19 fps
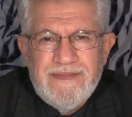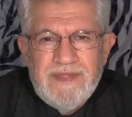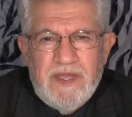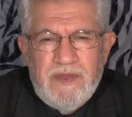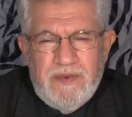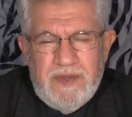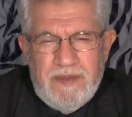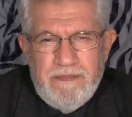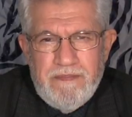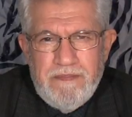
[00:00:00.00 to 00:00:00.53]

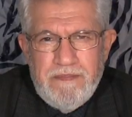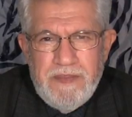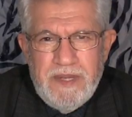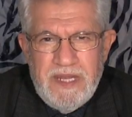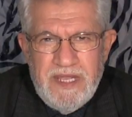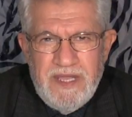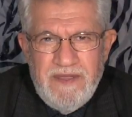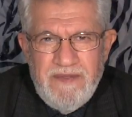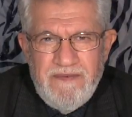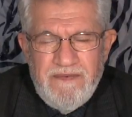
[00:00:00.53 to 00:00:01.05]
our
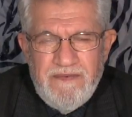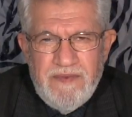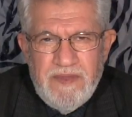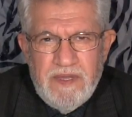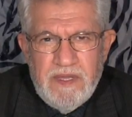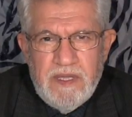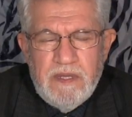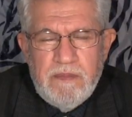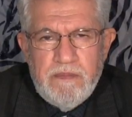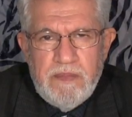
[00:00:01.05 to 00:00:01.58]
belief
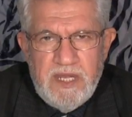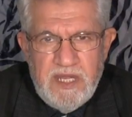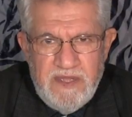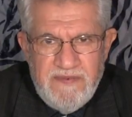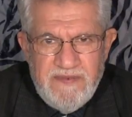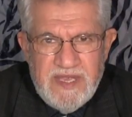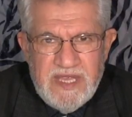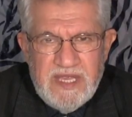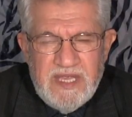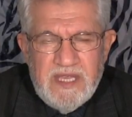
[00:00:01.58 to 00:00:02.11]
in
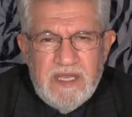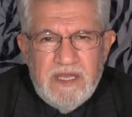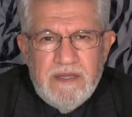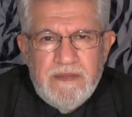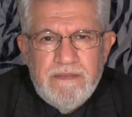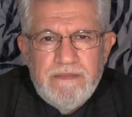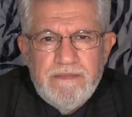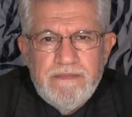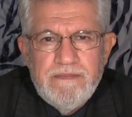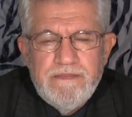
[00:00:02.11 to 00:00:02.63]
believing
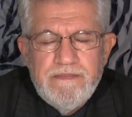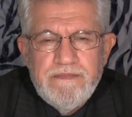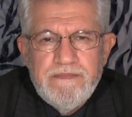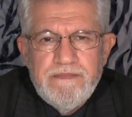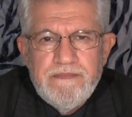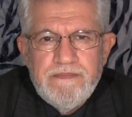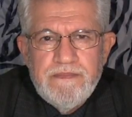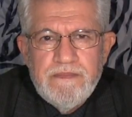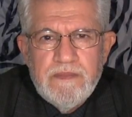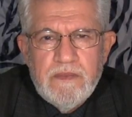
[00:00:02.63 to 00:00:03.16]

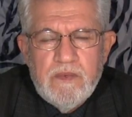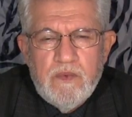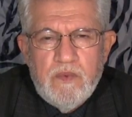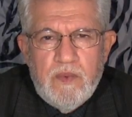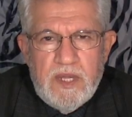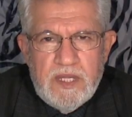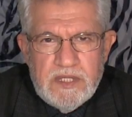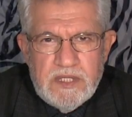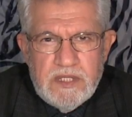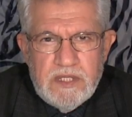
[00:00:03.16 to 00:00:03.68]

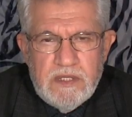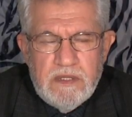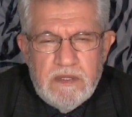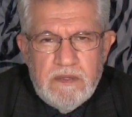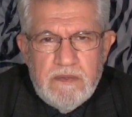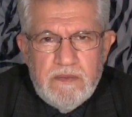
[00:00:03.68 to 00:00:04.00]
what,